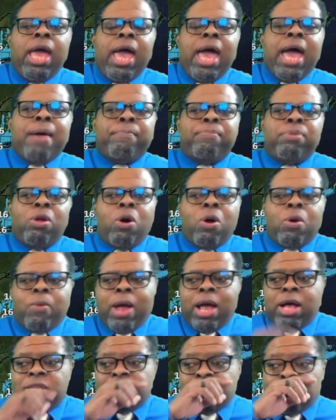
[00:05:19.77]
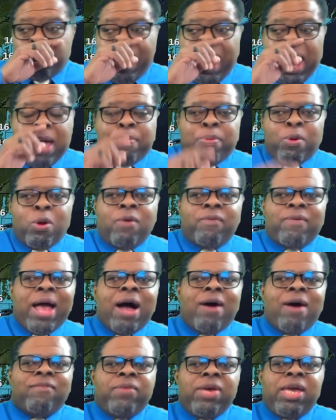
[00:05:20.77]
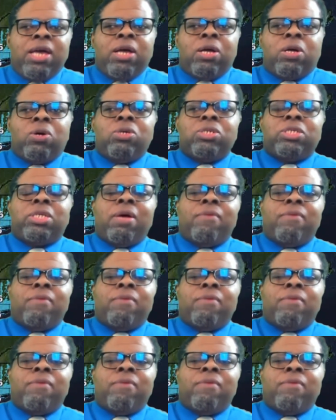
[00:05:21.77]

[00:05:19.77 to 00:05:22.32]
and blow around some high profile vehicles